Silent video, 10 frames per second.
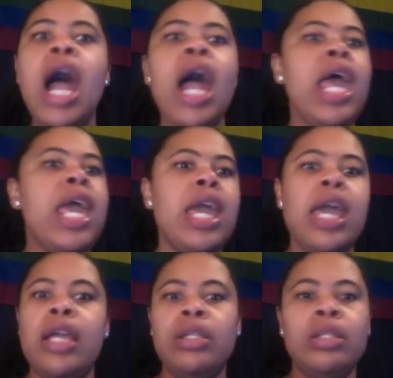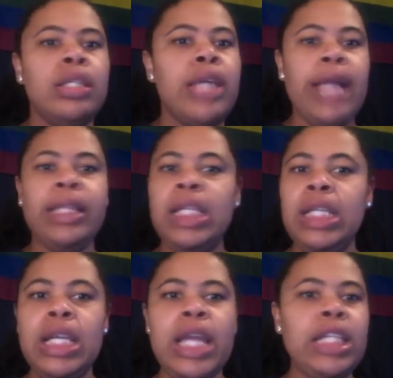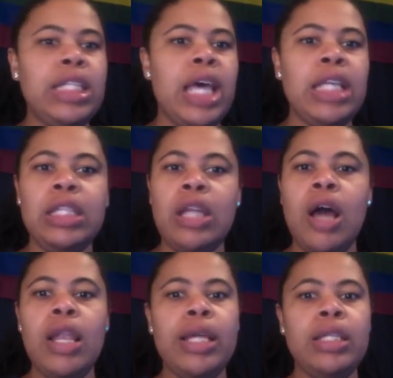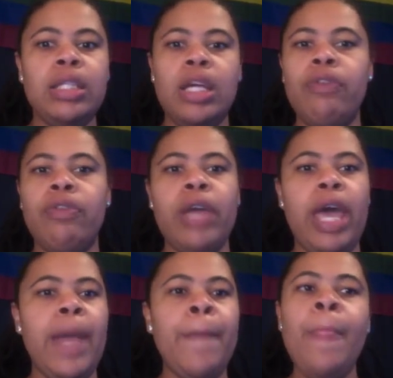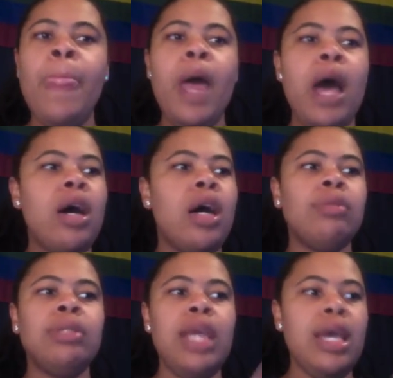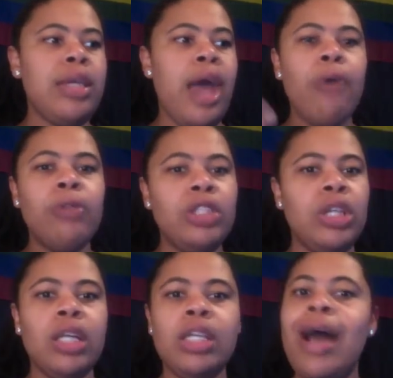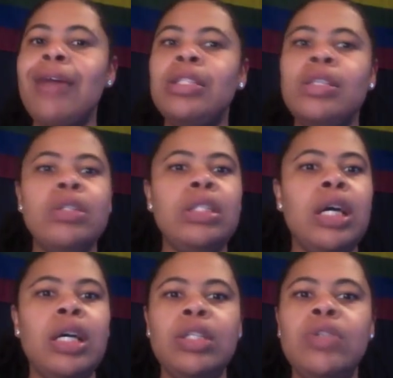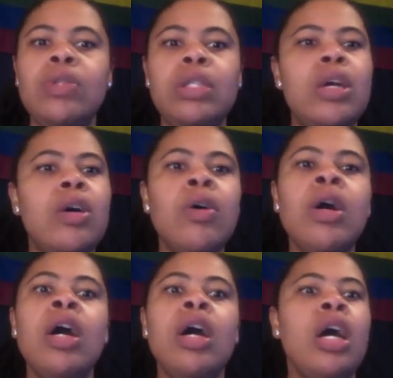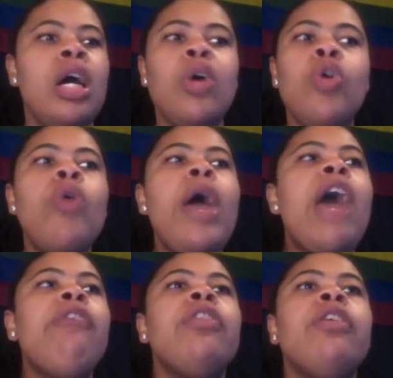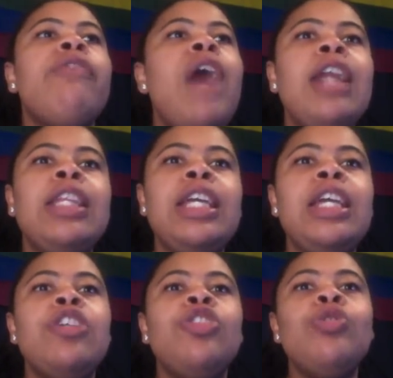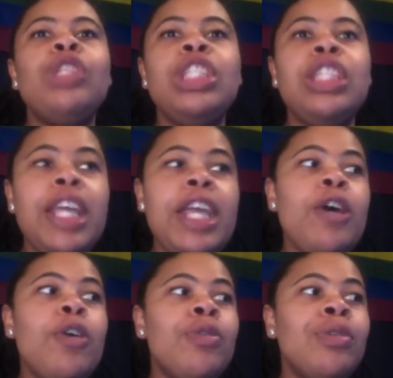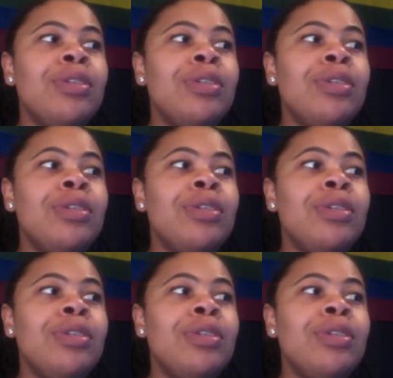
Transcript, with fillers: and got the DNA test and all that stuff, okay? Um, yeah, y'all was young, y'all still young, you still whoever the father is, you still